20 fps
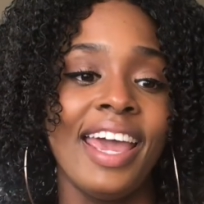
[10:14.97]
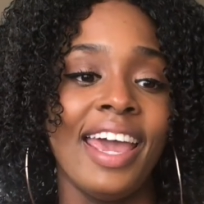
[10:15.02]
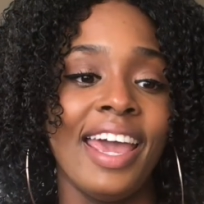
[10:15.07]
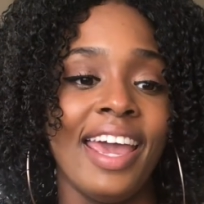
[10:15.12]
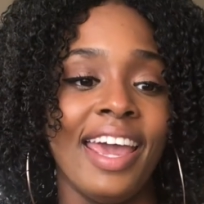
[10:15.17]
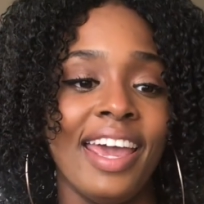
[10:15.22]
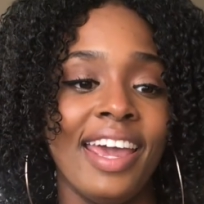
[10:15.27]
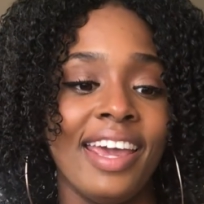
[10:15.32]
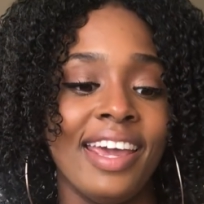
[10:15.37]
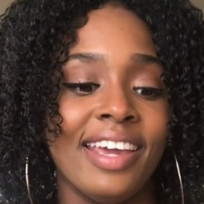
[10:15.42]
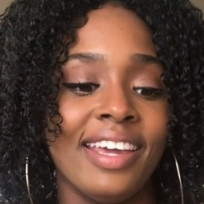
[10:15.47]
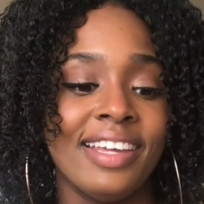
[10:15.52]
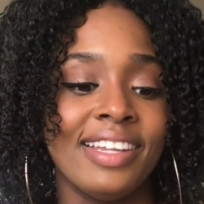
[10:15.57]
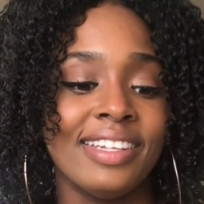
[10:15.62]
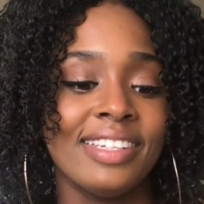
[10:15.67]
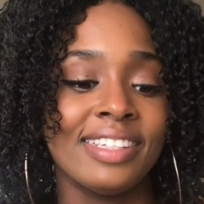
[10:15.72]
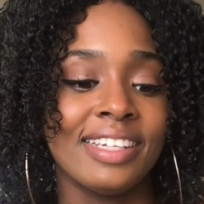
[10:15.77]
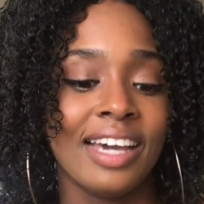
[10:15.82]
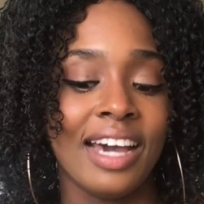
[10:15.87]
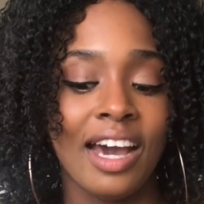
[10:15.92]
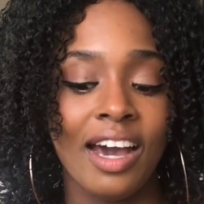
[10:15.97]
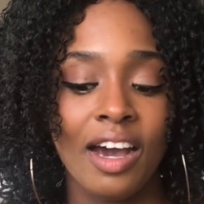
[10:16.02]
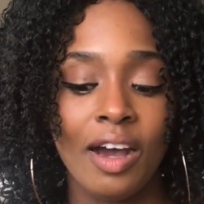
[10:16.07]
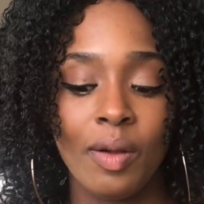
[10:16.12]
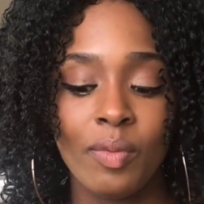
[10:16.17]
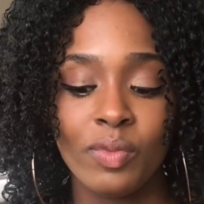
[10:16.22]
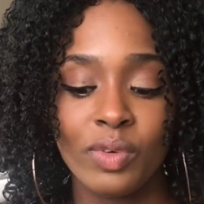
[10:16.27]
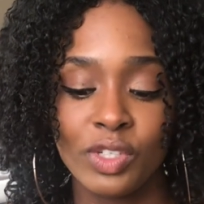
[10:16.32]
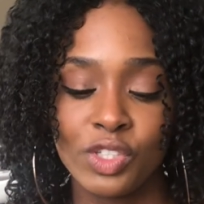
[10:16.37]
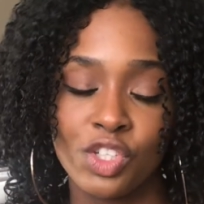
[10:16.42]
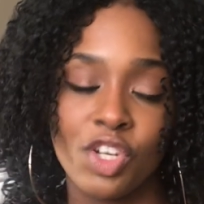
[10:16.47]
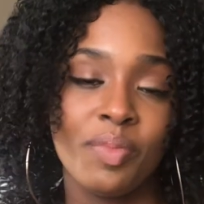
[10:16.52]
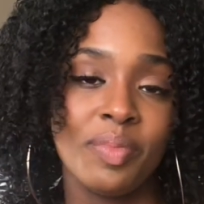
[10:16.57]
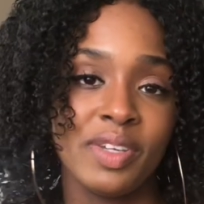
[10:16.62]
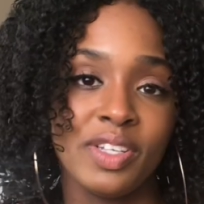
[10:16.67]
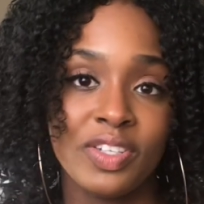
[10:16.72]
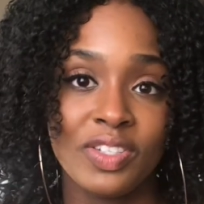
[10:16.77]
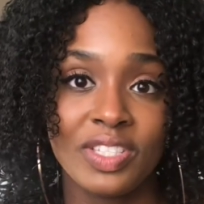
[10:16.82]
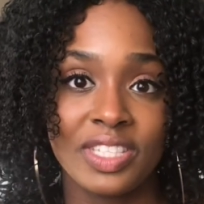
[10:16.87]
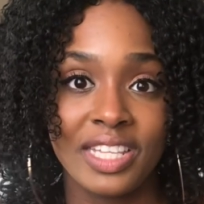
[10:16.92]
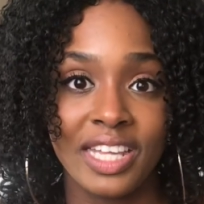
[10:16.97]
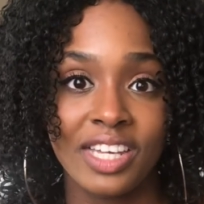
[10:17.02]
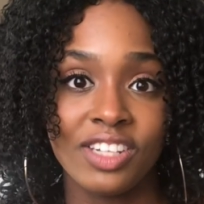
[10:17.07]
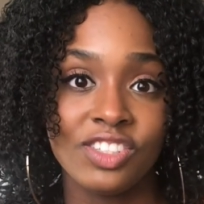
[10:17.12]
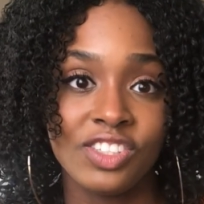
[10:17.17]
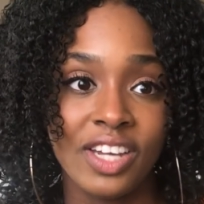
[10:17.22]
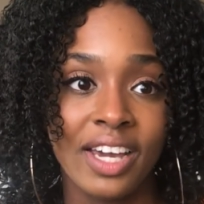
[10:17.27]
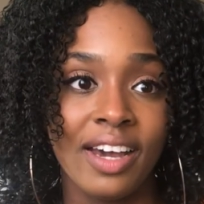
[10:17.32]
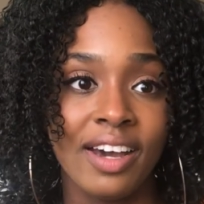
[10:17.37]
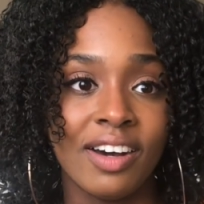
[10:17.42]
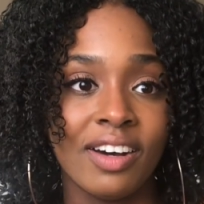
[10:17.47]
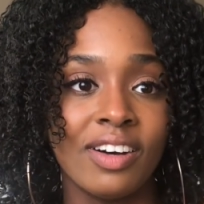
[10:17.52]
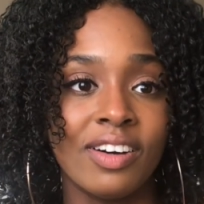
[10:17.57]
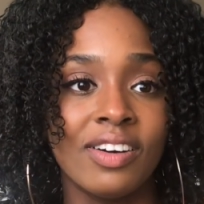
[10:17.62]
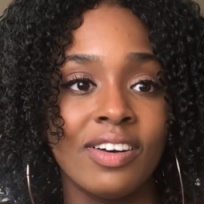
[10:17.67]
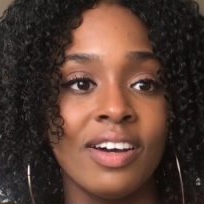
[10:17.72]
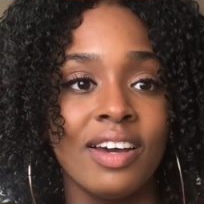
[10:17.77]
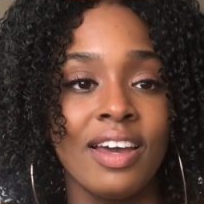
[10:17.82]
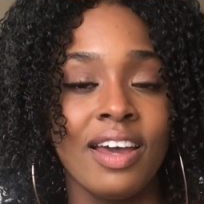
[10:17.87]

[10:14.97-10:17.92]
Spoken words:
And for sure be using that gel.